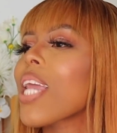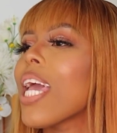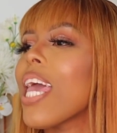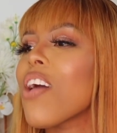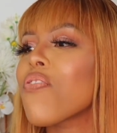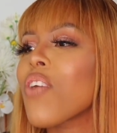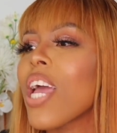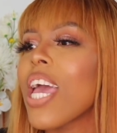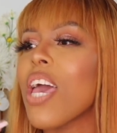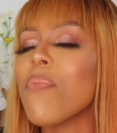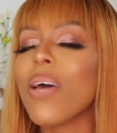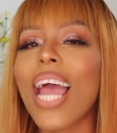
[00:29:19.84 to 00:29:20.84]
If
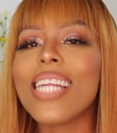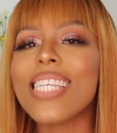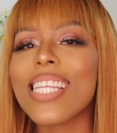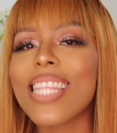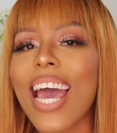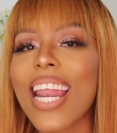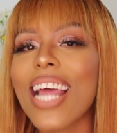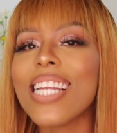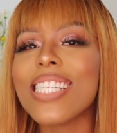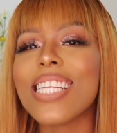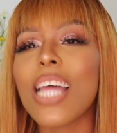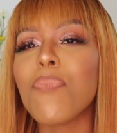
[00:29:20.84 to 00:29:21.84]
him and I did that and he
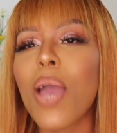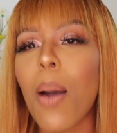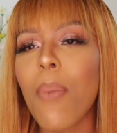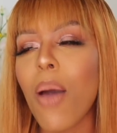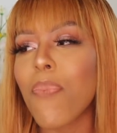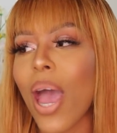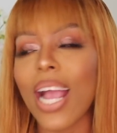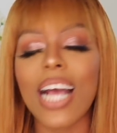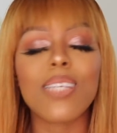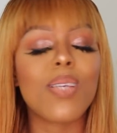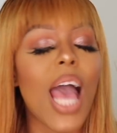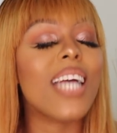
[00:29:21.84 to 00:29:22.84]
did that behind my back,
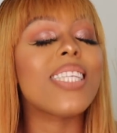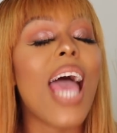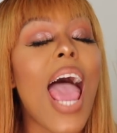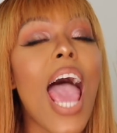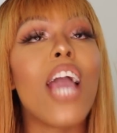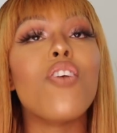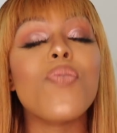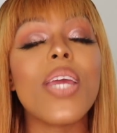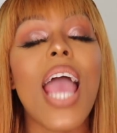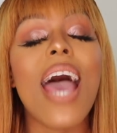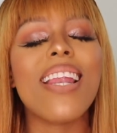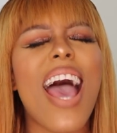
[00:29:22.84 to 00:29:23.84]
as
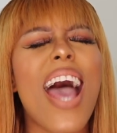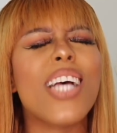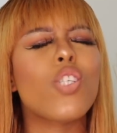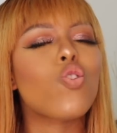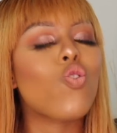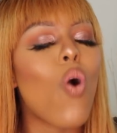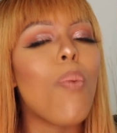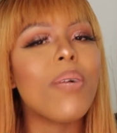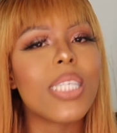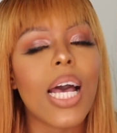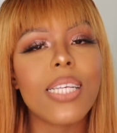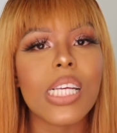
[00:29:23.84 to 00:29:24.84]
angry and as
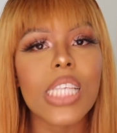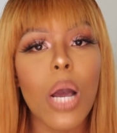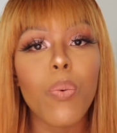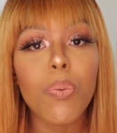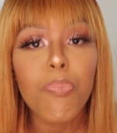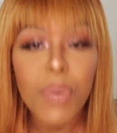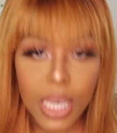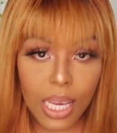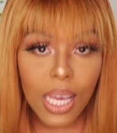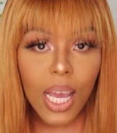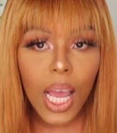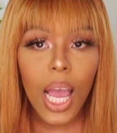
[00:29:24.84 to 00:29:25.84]
traumatized as I would be,